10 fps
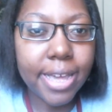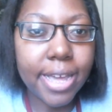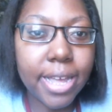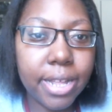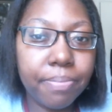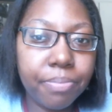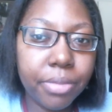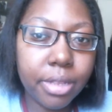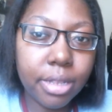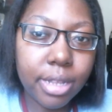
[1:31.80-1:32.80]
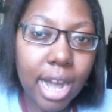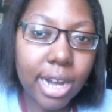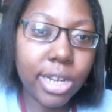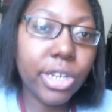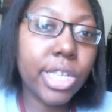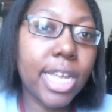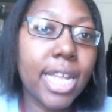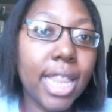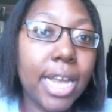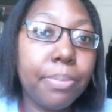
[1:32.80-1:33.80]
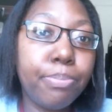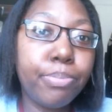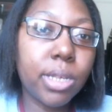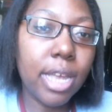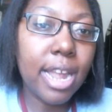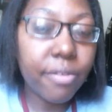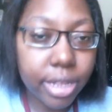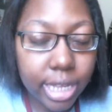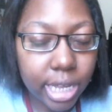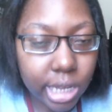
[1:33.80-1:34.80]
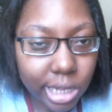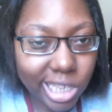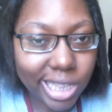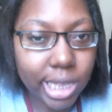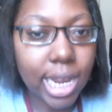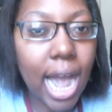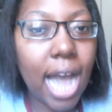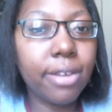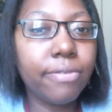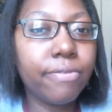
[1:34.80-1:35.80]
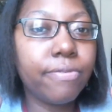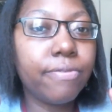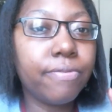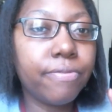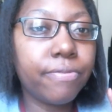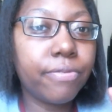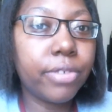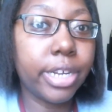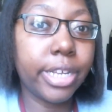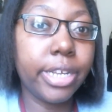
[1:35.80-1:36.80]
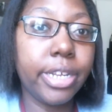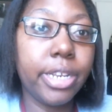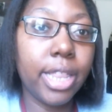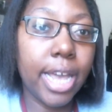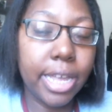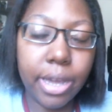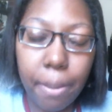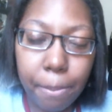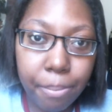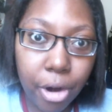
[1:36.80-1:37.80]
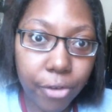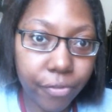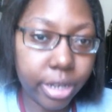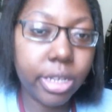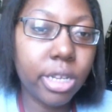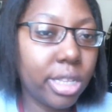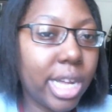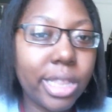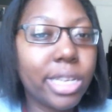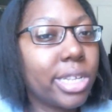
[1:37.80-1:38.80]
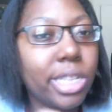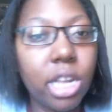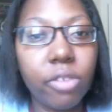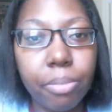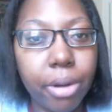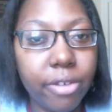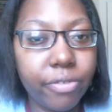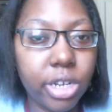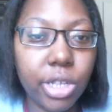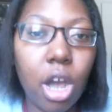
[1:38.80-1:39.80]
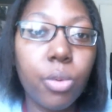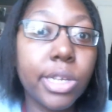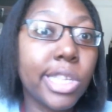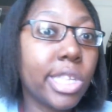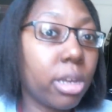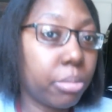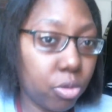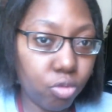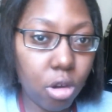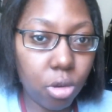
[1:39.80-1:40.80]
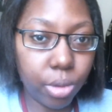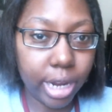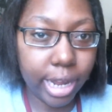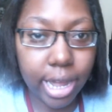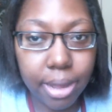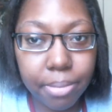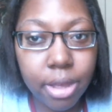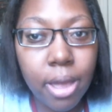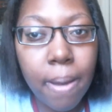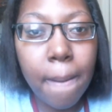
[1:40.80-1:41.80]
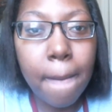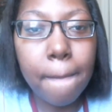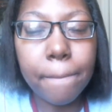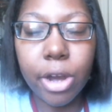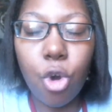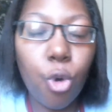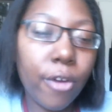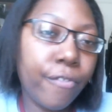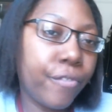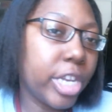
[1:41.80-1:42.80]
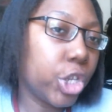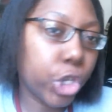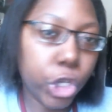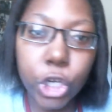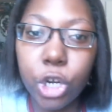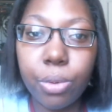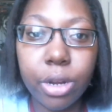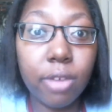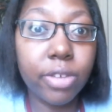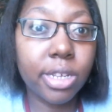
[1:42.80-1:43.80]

And I understand like everything is not fucking like perfect. Nothing is never perfect. There's always something wrong with a game. But or a feature or whatever.